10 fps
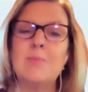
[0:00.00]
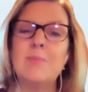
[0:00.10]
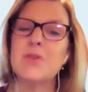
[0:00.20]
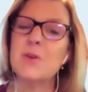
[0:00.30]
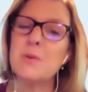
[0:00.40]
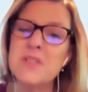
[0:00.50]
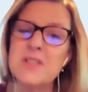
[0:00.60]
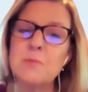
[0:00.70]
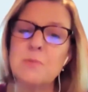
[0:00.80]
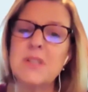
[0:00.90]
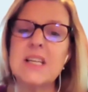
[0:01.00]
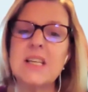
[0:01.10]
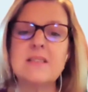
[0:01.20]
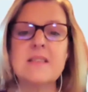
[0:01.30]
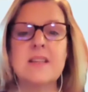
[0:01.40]
circumcision
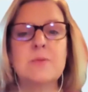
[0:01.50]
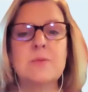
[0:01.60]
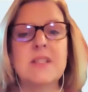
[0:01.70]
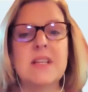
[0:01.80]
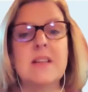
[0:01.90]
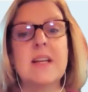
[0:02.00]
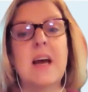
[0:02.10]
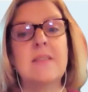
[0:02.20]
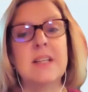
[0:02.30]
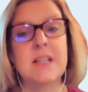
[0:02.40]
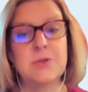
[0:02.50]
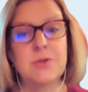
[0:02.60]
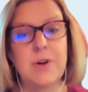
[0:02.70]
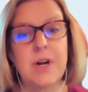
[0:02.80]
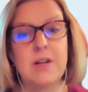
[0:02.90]
bleeding is less risky than having an
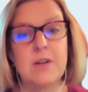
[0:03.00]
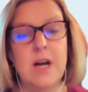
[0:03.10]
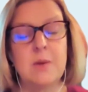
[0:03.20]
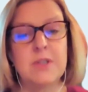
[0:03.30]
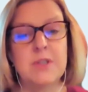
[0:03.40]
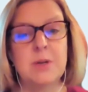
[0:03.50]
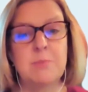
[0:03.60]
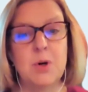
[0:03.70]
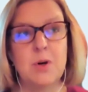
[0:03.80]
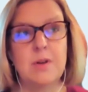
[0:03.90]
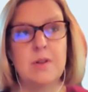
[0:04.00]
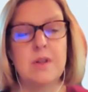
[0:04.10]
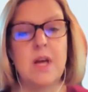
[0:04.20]
intracranial hemorrhage at birth.